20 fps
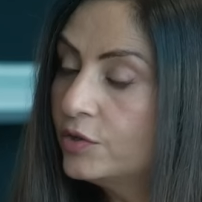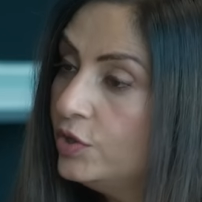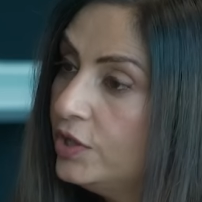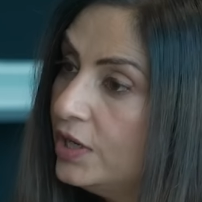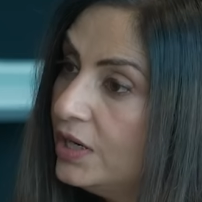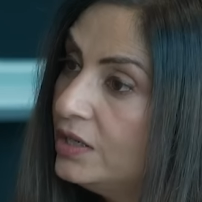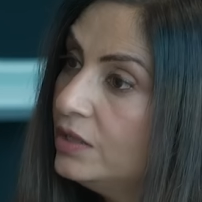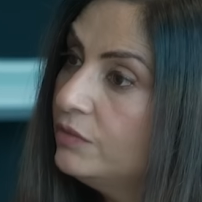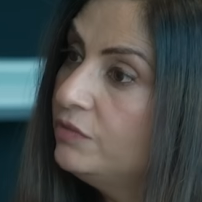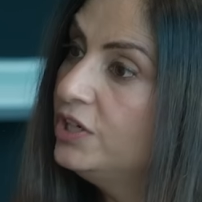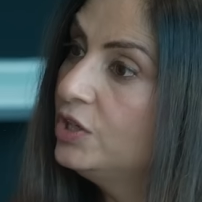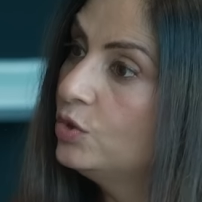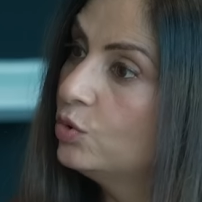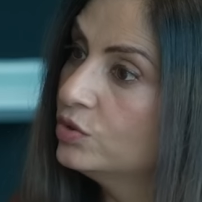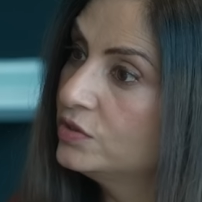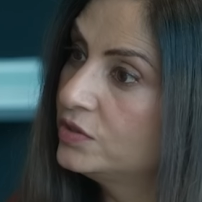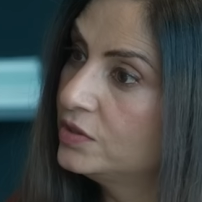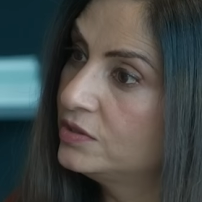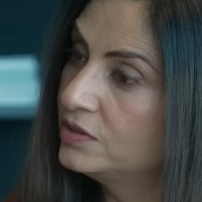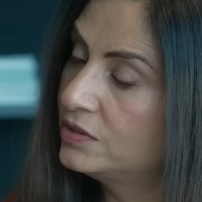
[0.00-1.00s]
creative
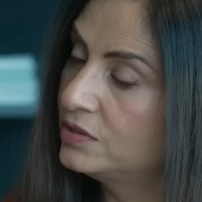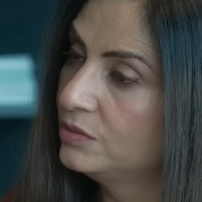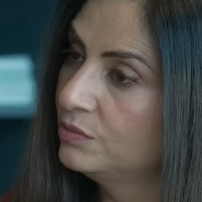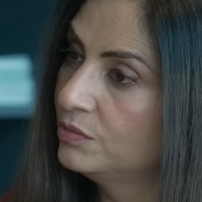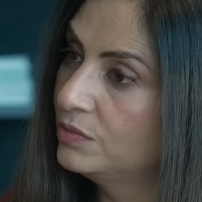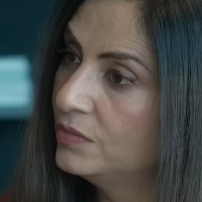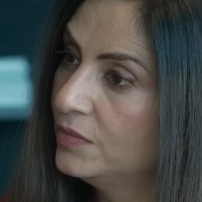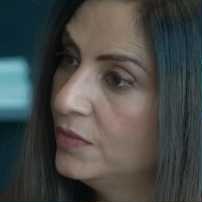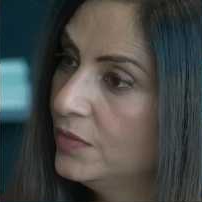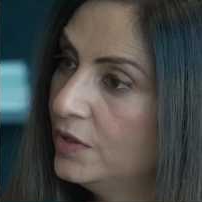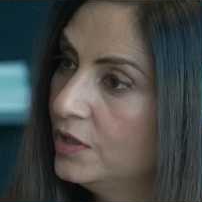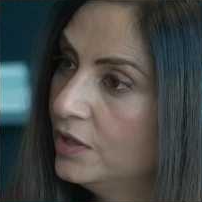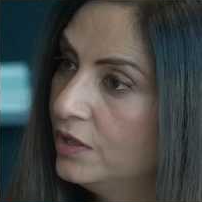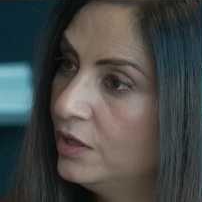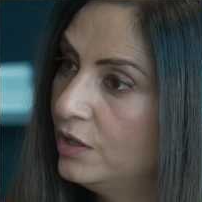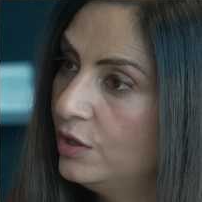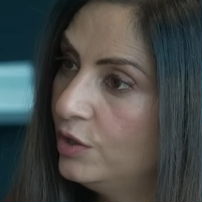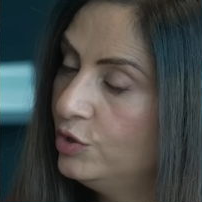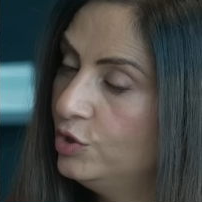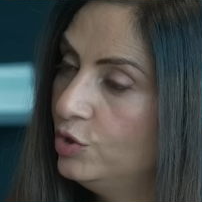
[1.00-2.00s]
ecosystem,
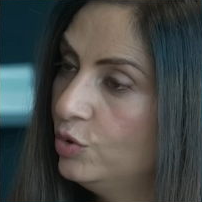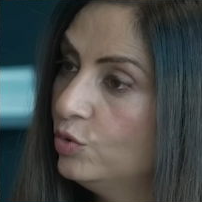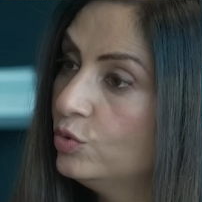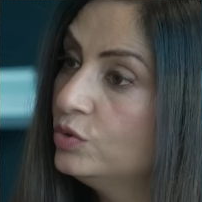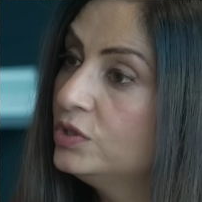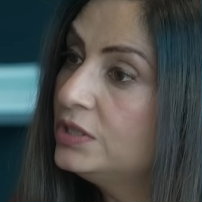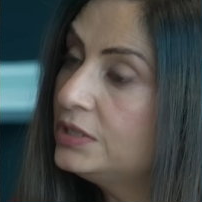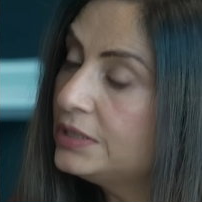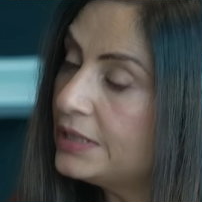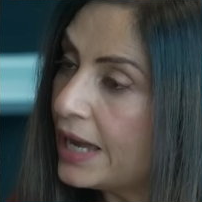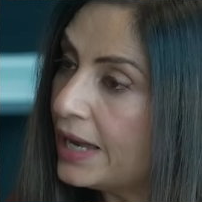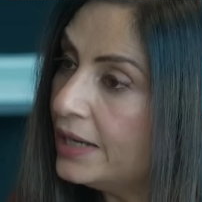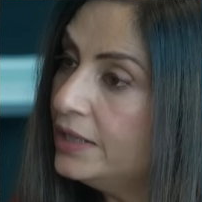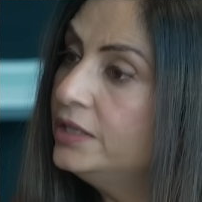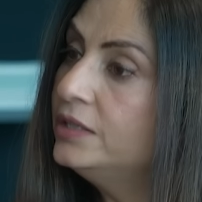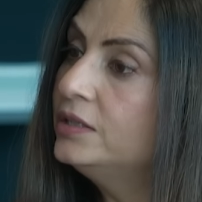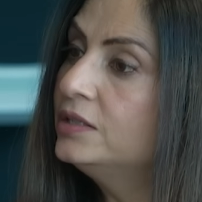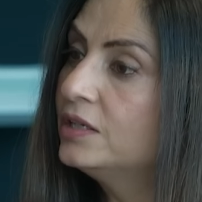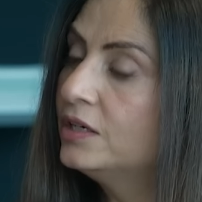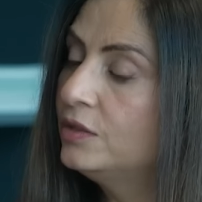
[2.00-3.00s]
uh, you know, the
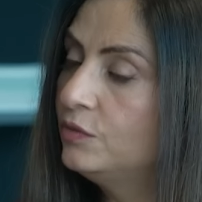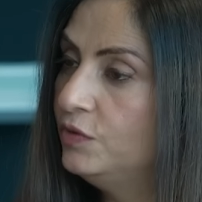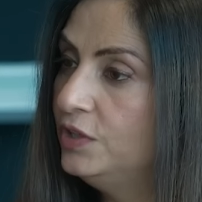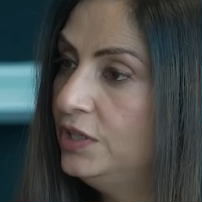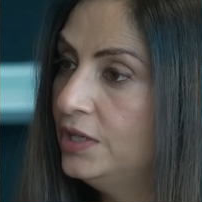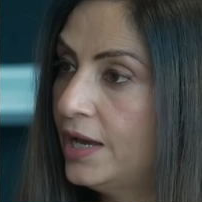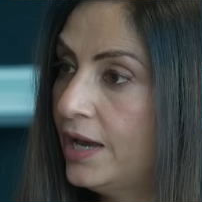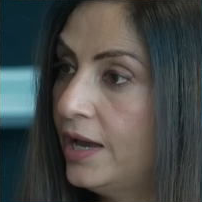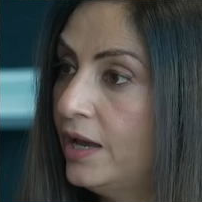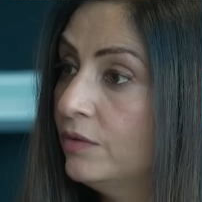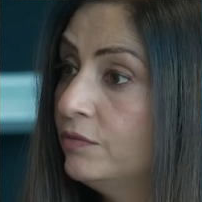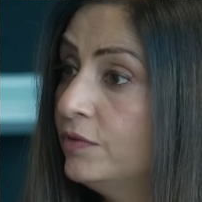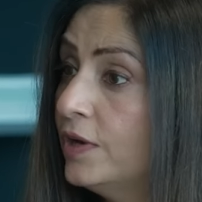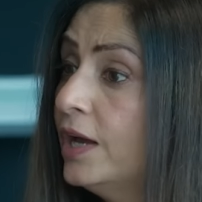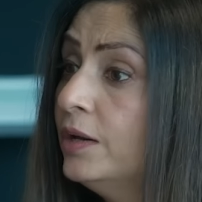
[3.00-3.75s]
talent that we have.